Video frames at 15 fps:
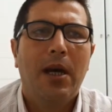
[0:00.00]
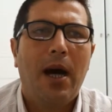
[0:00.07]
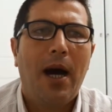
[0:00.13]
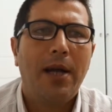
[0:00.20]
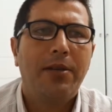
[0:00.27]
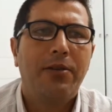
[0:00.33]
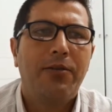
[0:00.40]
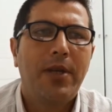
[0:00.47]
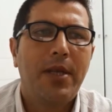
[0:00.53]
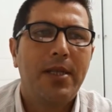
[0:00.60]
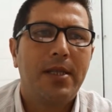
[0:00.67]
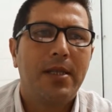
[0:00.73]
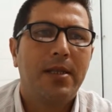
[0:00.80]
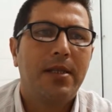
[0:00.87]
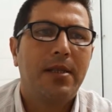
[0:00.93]
Other
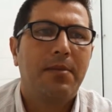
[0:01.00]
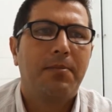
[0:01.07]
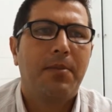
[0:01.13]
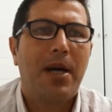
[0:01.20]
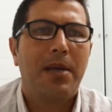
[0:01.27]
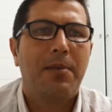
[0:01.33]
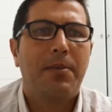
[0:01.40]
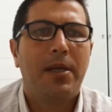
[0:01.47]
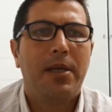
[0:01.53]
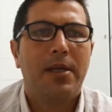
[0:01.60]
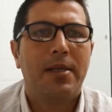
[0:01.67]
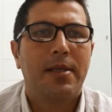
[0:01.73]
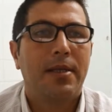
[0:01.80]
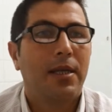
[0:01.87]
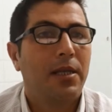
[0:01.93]
reasons might be
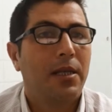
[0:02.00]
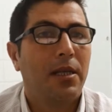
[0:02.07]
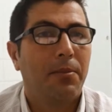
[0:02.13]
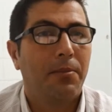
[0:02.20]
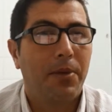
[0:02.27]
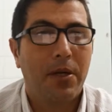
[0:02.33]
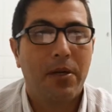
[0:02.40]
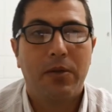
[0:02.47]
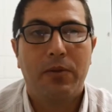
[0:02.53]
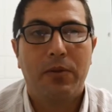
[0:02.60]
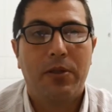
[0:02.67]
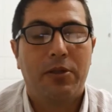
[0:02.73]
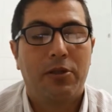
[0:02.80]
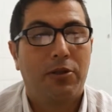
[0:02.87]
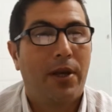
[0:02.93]
studying
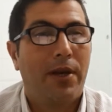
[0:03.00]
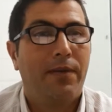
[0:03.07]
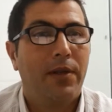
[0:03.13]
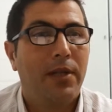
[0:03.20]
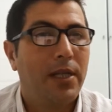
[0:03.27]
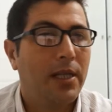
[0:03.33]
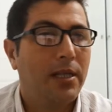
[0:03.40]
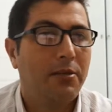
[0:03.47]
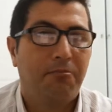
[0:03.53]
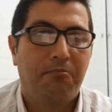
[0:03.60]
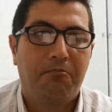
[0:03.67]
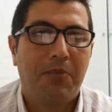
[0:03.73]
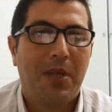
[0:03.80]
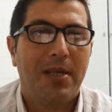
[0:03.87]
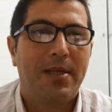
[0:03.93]
abroad, traveling,
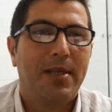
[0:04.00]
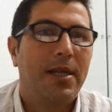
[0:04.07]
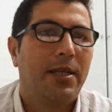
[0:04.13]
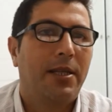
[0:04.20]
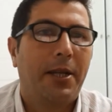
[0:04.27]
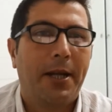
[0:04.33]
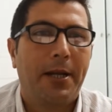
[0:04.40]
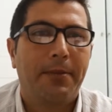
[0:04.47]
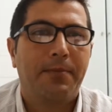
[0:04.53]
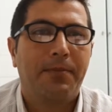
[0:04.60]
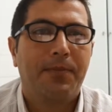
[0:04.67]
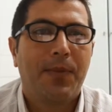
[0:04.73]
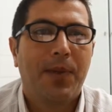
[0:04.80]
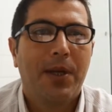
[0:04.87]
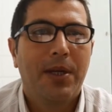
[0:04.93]
etc.
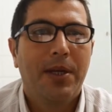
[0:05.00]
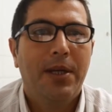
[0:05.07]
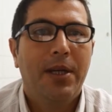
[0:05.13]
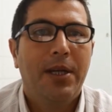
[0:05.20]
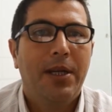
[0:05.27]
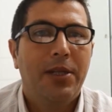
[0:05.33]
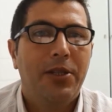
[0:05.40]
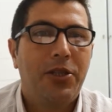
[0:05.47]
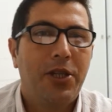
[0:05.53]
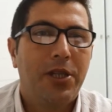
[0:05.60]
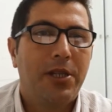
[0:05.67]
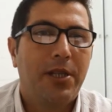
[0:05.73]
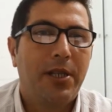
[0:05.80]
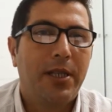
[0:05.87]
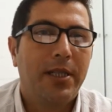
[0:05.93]

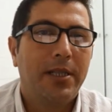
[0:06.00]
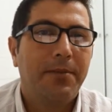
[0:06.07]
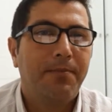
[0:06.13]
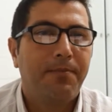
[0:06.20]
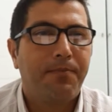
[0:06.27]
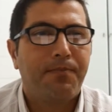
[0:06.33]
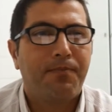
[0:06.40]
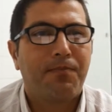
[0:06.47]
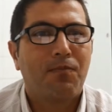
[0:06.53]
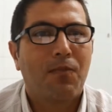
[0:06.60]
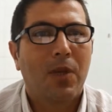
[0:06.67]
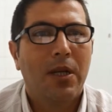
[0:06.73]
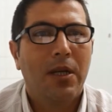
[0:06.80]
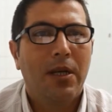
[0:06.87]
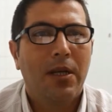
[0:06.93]
Children.
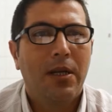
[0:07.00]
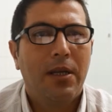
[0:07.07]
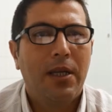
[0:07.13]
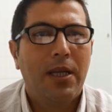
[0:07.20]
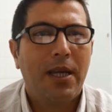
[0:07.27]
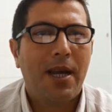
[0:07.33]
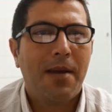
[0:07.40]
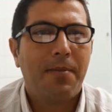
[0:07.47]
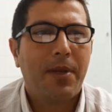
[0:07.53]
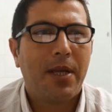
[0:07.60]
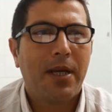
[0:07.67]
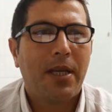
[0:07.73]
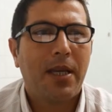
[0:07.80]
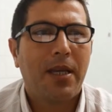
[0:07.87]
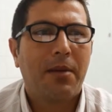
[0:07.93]
Here I'm
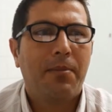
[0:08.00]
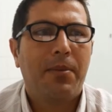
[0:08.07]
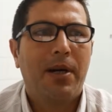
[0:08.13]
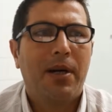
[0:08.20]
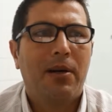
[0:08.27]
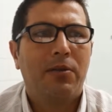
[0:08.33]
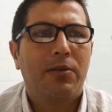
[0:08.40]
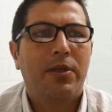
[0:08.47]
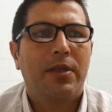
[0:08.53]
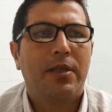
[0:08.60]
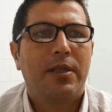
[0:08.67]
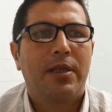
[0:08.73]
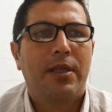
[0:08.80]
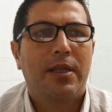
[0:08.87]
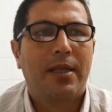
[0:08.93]
talking about
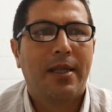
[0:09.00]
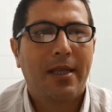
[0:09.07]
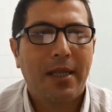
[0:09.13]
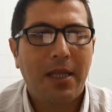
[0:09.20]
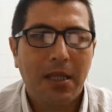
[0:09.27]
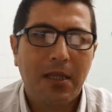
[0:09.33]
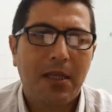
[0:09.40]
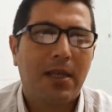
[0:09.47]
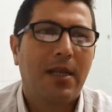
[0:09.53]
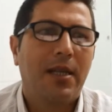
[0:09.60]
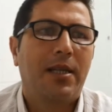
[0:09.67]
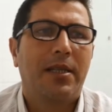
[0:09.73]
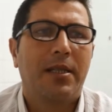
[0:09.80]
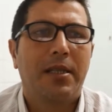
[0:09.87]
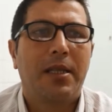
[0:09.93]
the
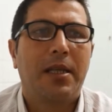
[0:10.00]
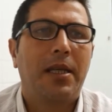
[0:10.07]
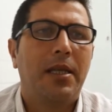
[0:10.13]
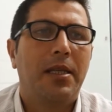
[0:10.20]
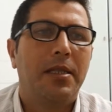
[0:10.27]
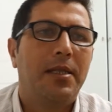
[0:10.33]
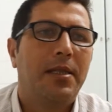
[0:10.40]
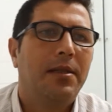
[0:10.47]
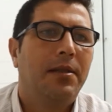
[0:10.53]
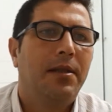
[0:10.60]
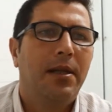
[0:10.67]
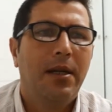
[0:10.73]
kindergarten kids.